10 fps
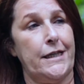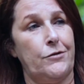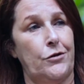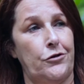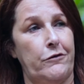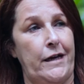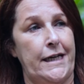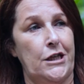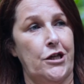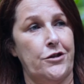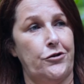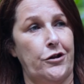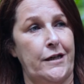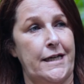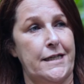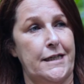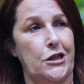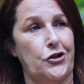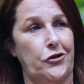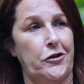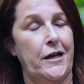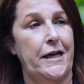to another NHS organisation,